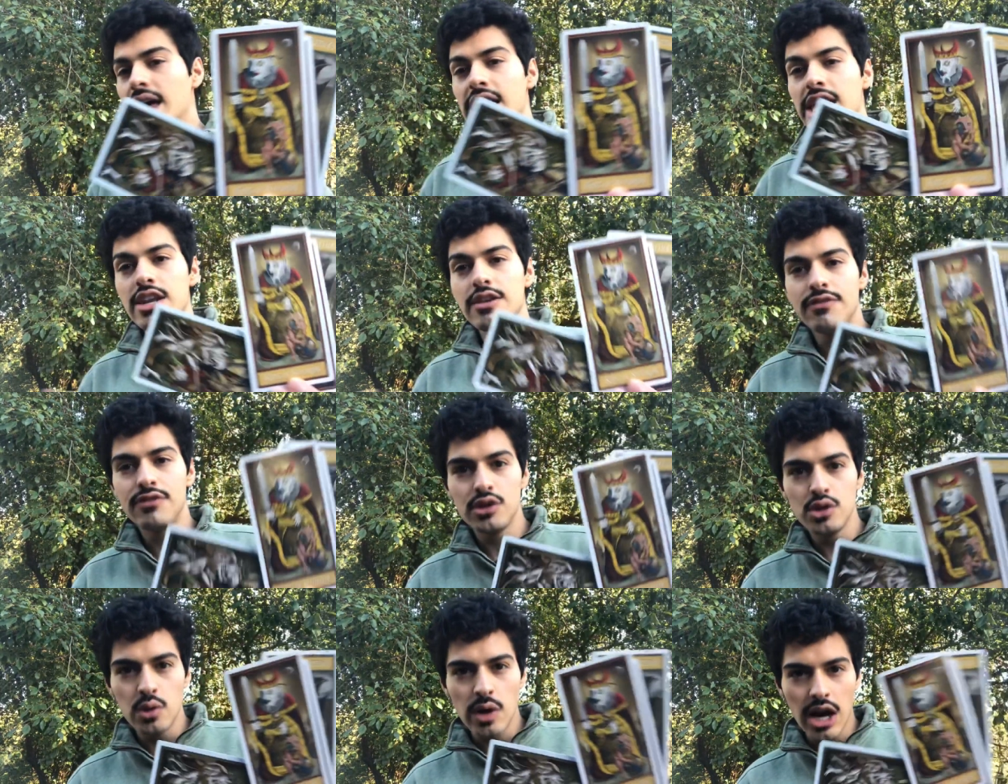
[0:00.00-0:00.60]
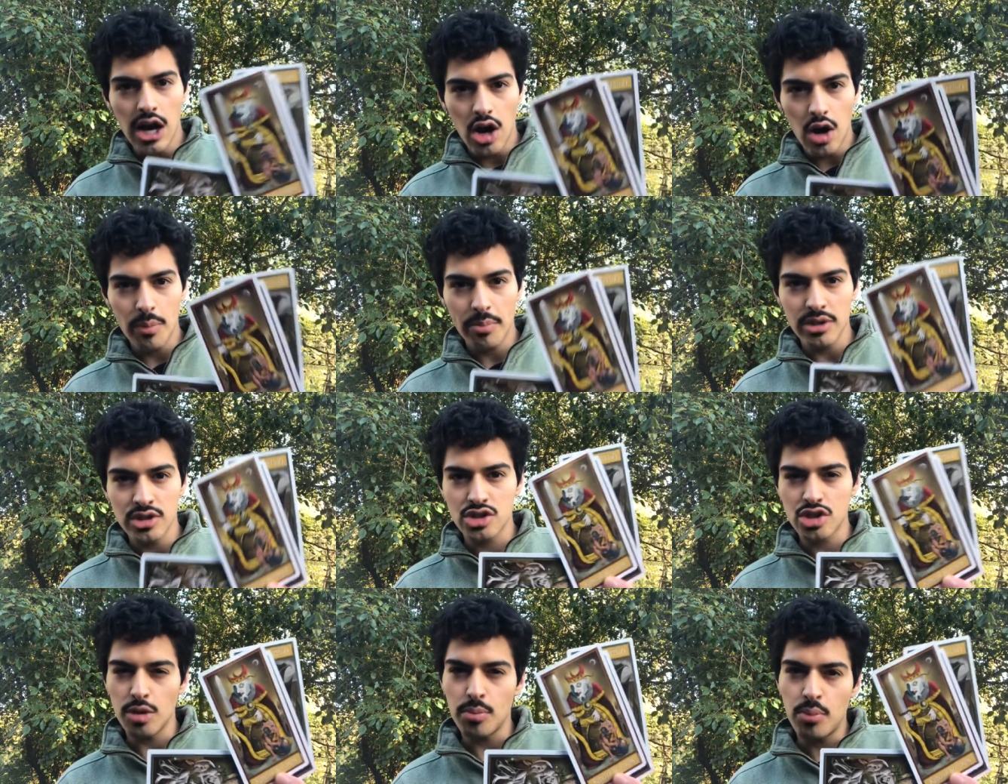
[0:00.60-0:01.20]
And if you help
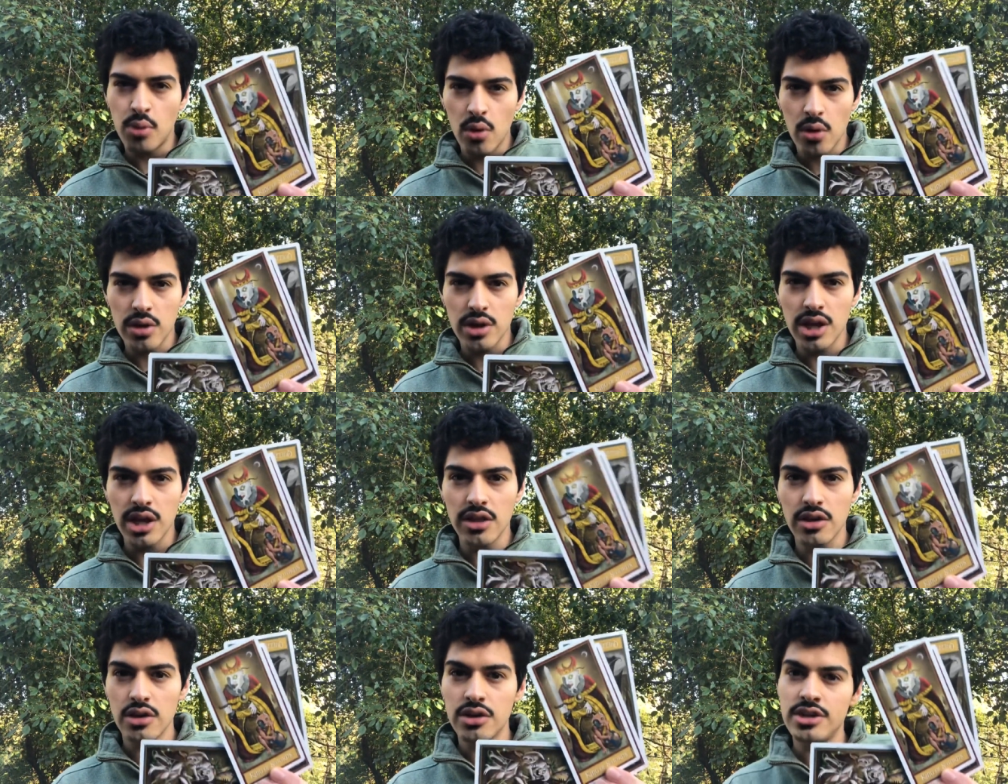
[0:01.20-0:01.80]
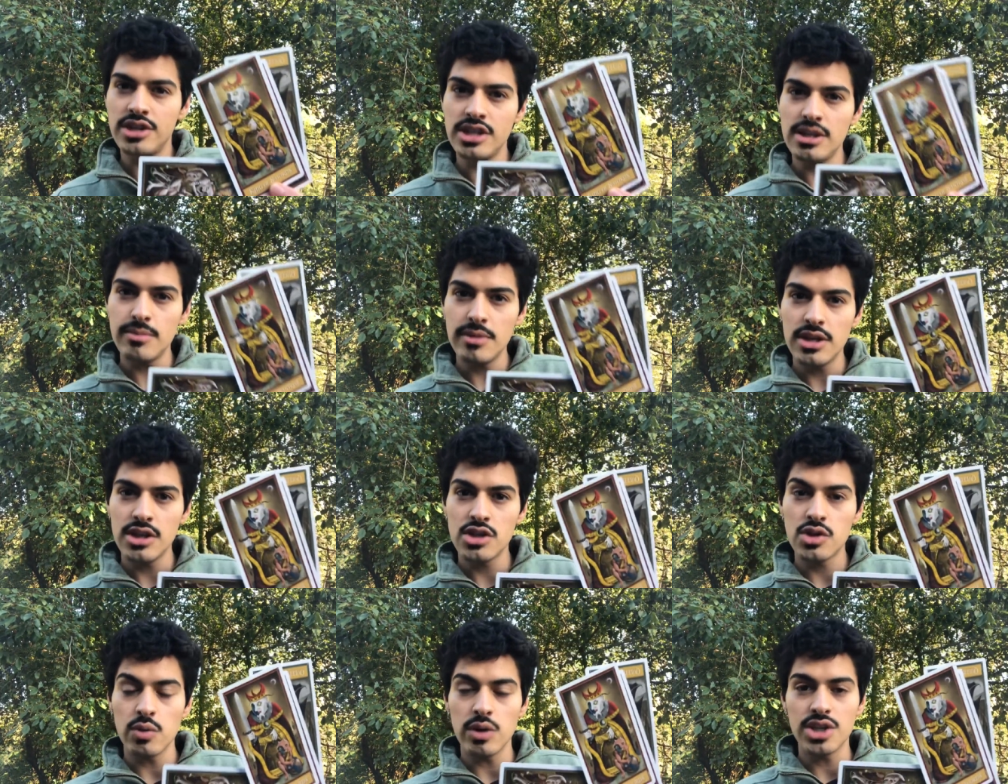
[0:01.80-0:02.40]
in supporting their
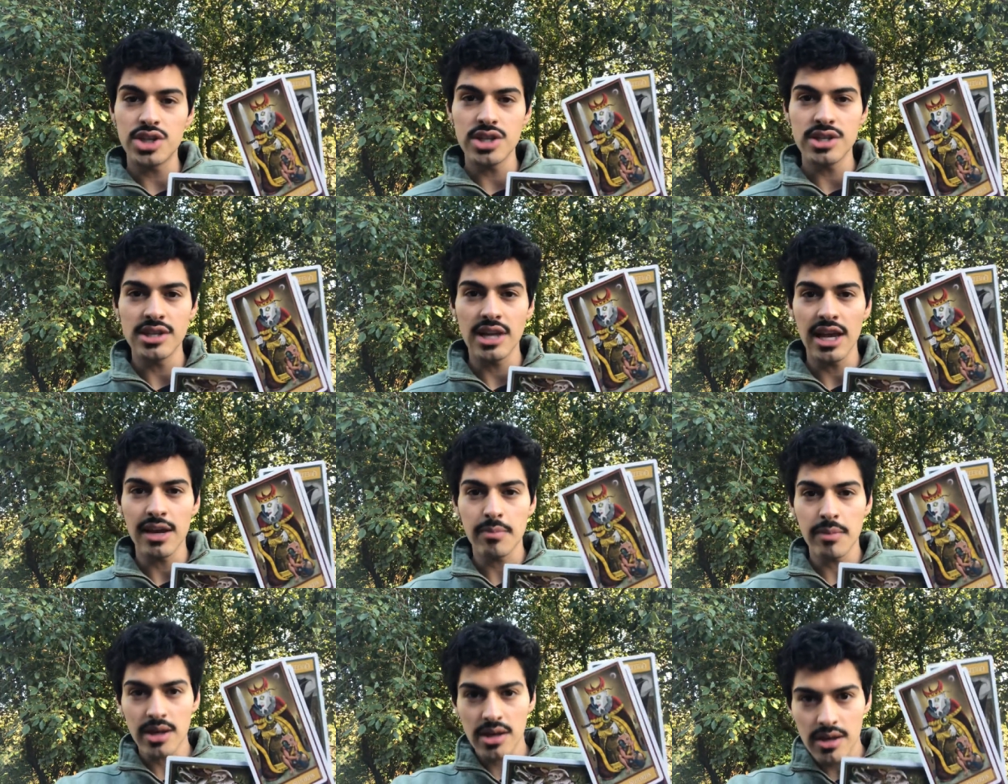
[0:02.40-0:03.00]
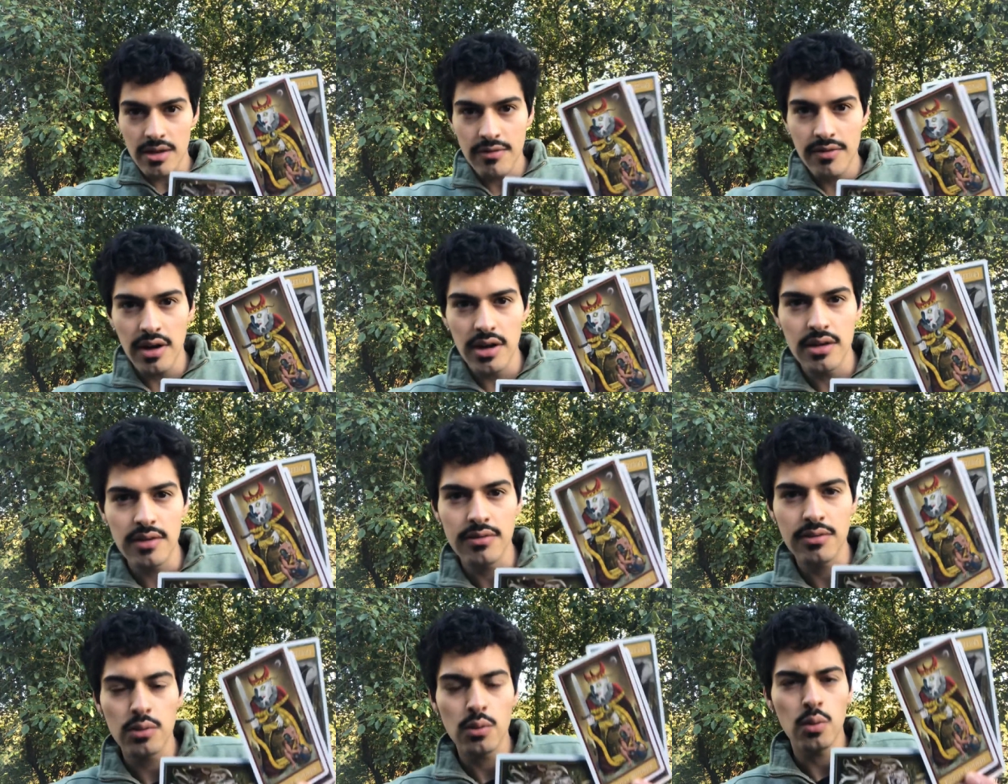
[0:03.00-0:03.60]
demons, which is like making fun
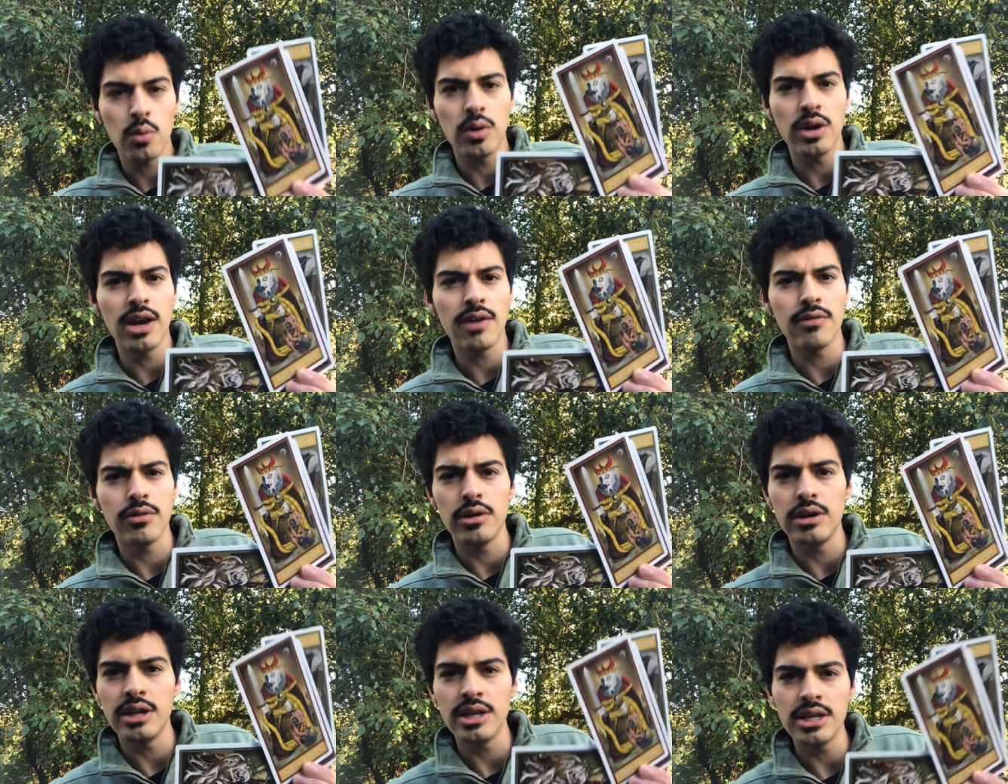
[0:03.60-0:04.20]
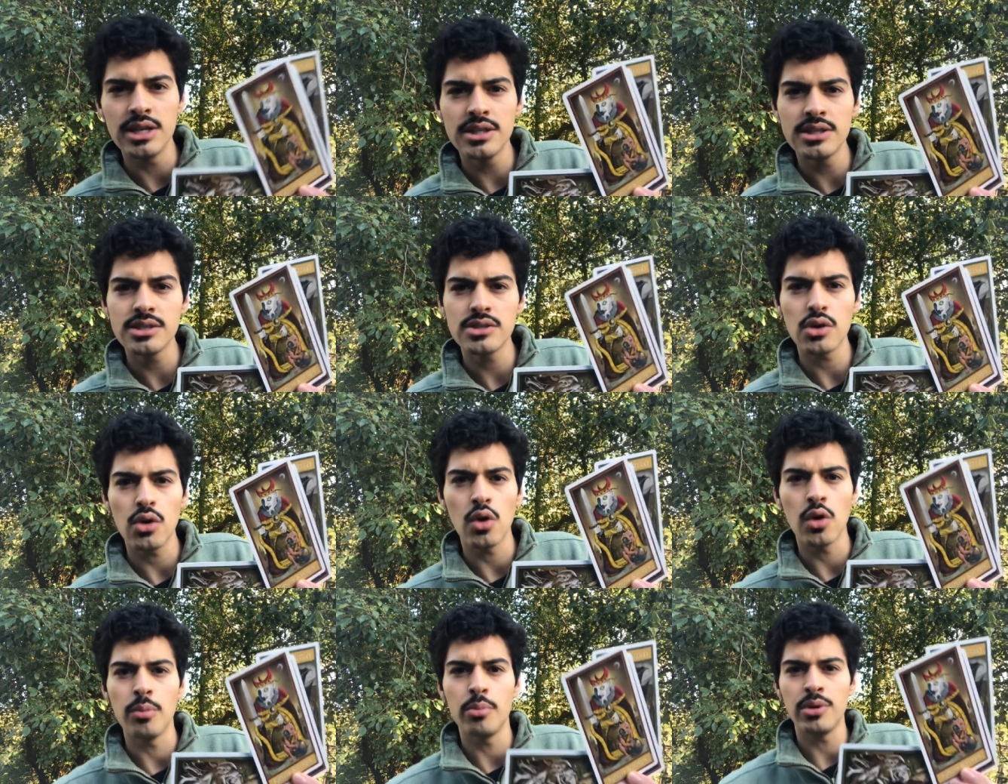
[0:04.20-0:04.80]
of whatever it is
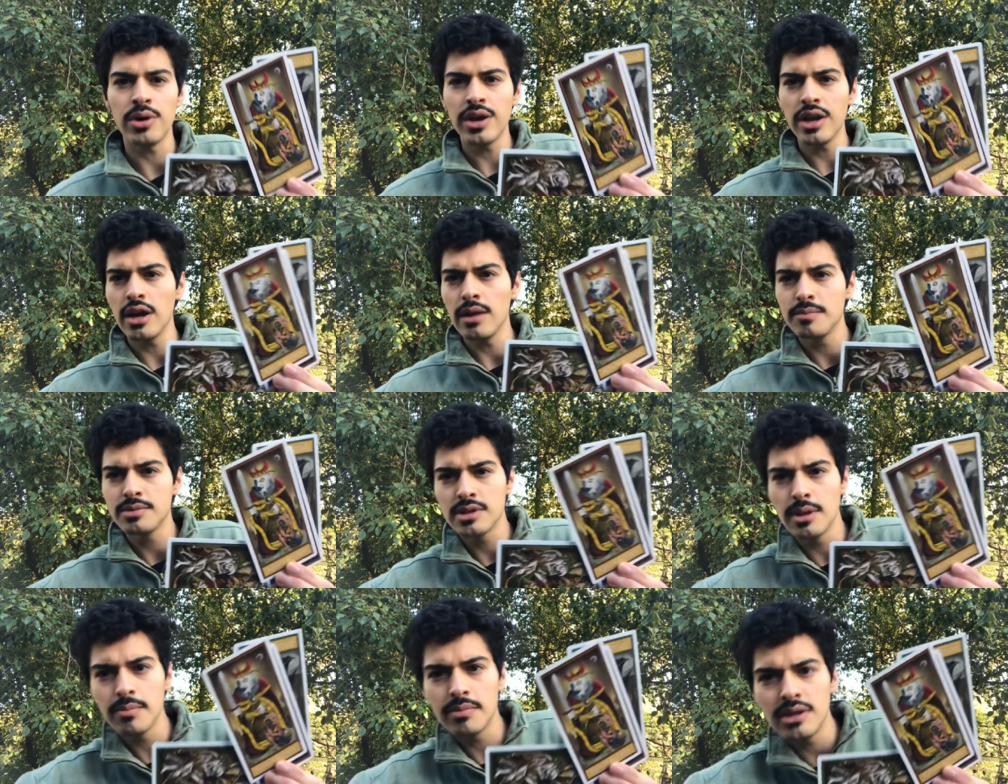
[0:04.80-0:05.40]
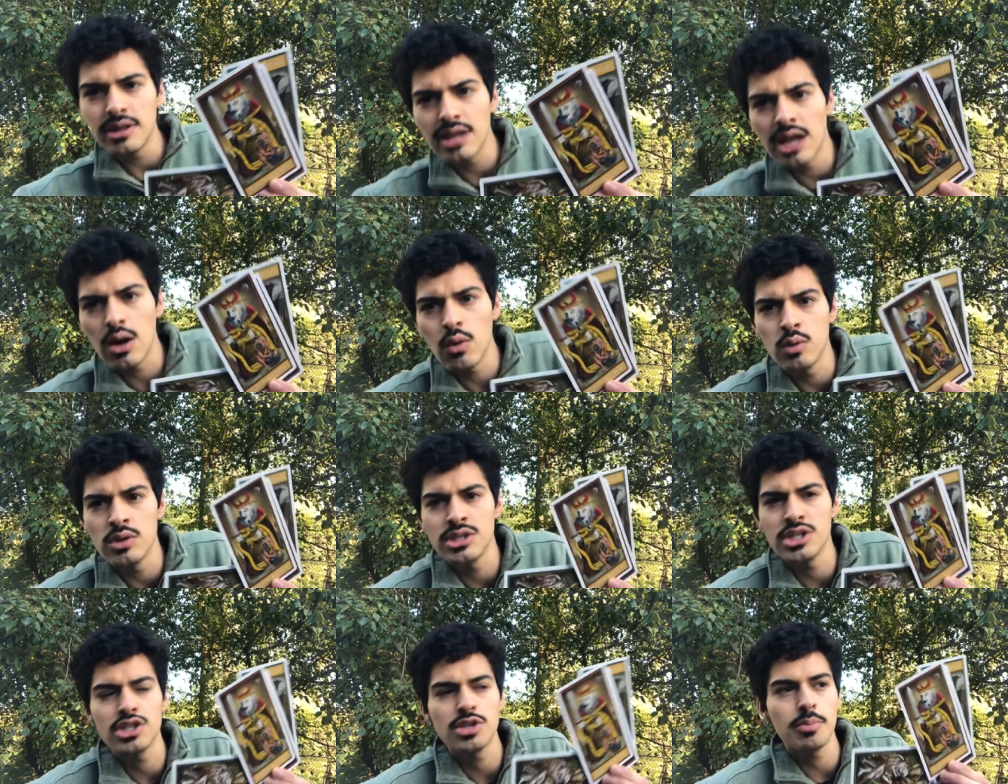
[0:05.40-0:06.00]
or bringing up something that
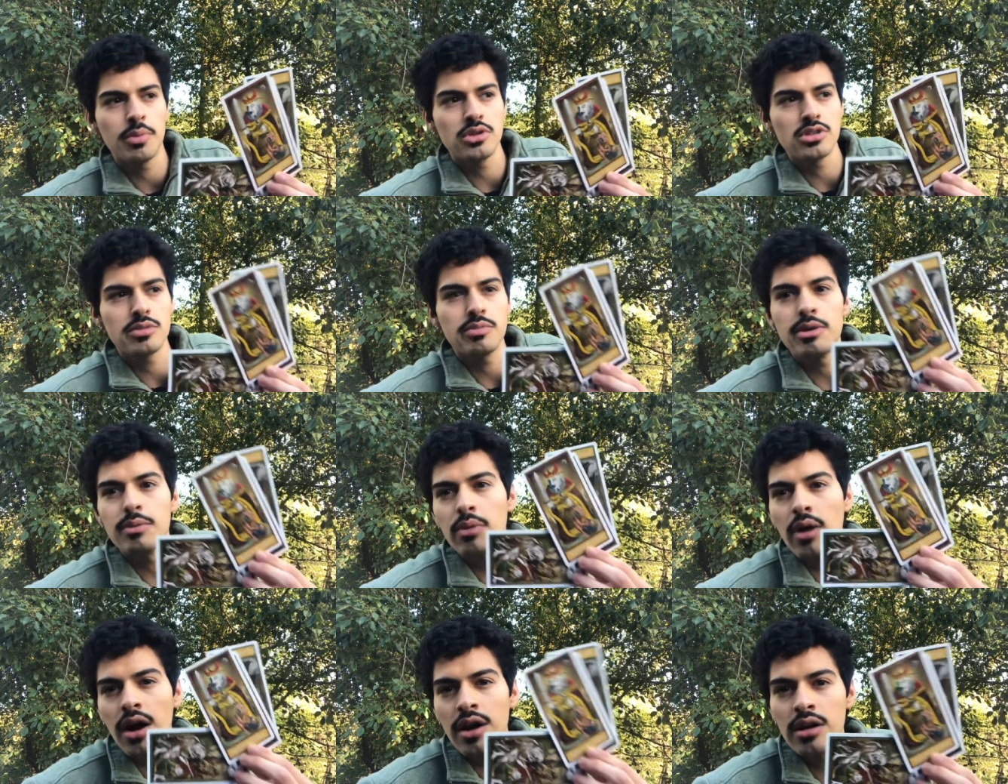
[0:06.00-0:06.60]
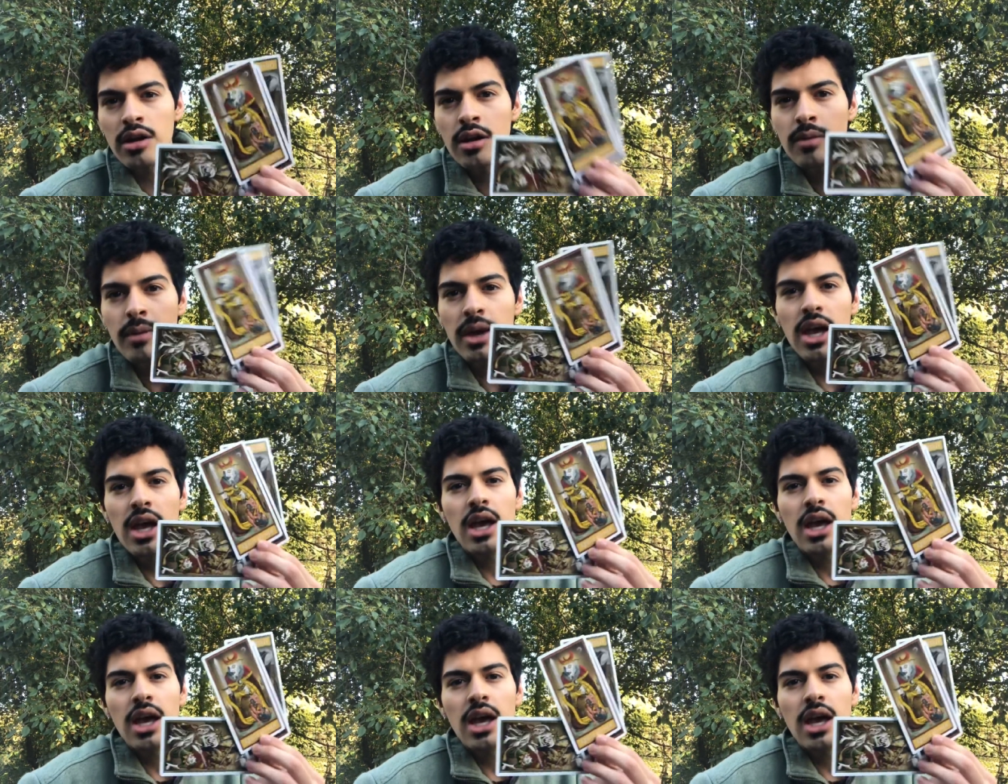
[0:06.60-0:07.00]
wasn't supposed to be brought up,